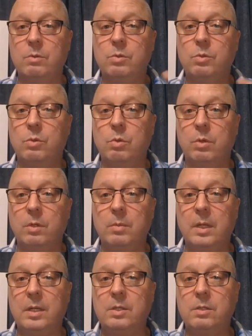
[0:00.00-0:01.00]
to
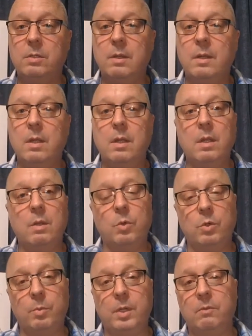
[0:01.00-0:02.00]
Coinbase, which
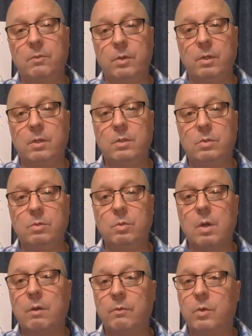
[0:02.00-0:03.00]
will be converted into,
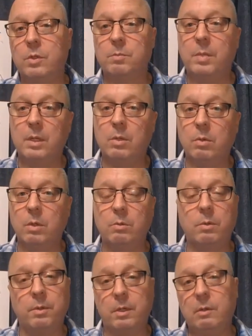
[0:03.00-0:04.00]
of course, Bitcoin
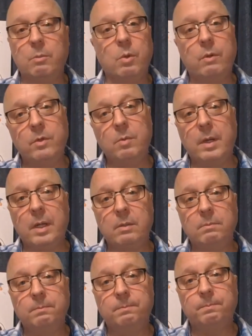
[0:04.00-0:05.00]
or Ethereum, whatever you're buying,
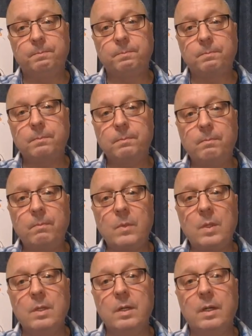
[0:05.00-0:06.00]

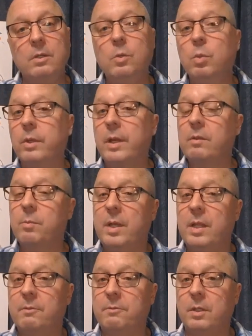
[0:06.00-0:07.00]
you will not have to pay
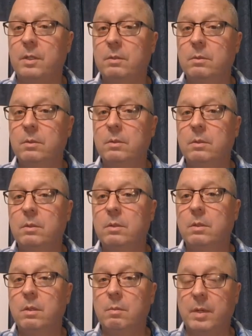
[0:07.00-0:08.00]
that fee.
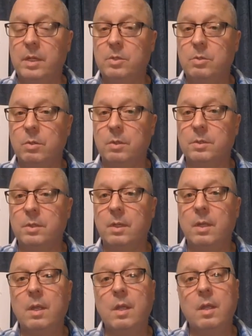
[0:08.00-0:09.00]
The money is yours.
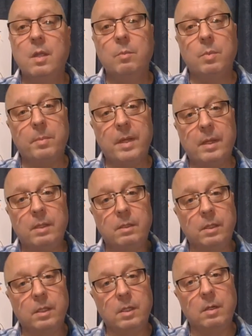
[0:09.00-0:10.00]
But by
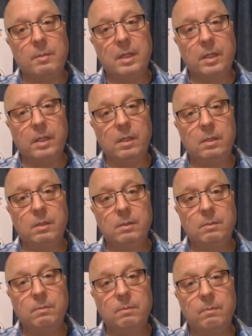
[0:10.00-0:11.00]
clicking on my link
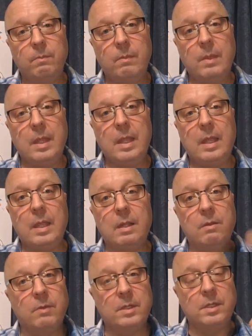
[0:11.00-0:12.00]
and
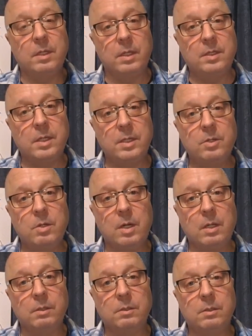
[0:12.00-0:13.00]
investing at least
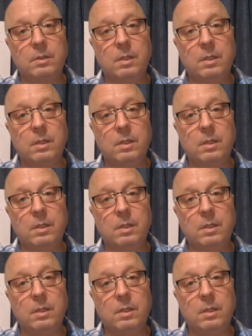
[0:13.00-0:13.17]
$100,